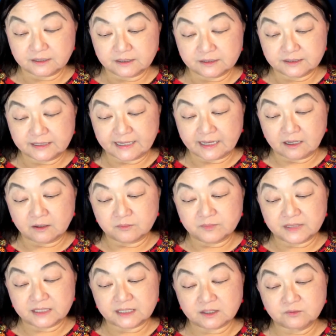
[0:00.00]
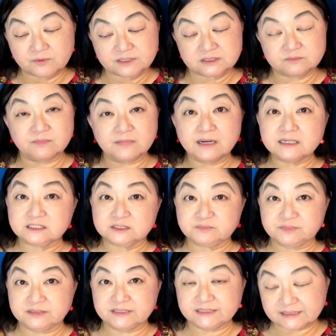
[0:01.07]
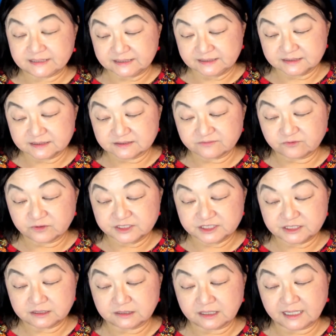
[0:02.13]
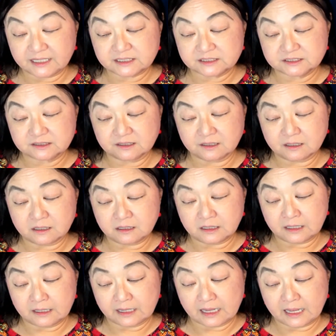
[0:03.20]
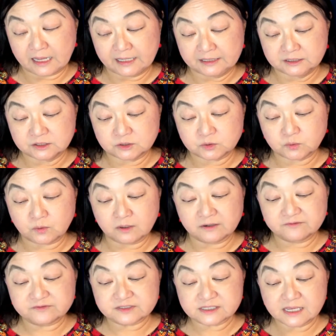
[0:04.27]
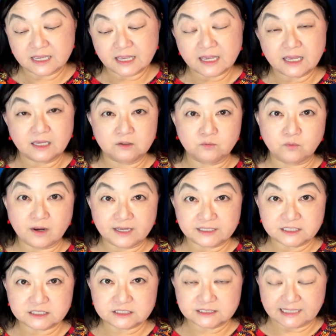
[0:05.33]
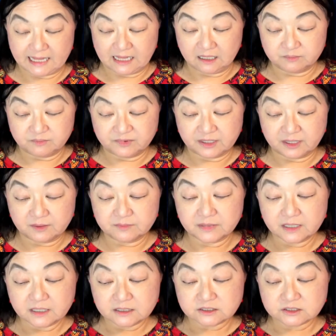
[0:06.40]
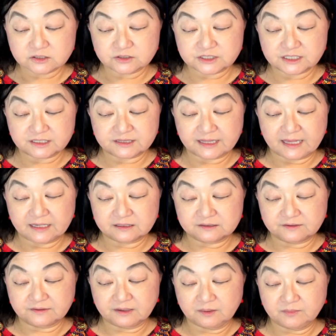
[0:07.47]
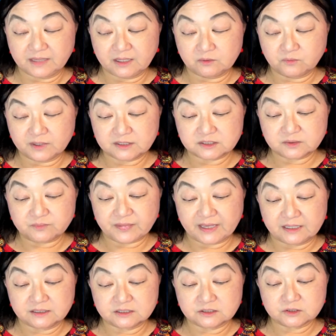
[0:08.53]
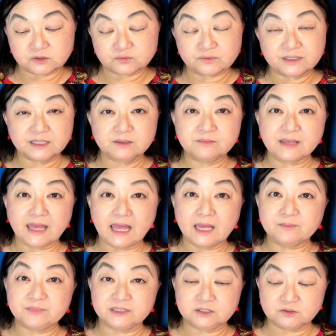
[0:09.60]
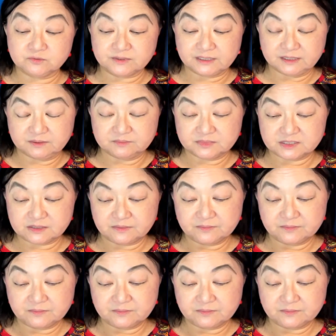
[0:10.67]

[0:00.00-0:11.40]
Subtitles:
Now Minnie was much pleased, for she liked the kind dwarfs and wanted to help them, so she thanked them and went to bed to dream happy dreams.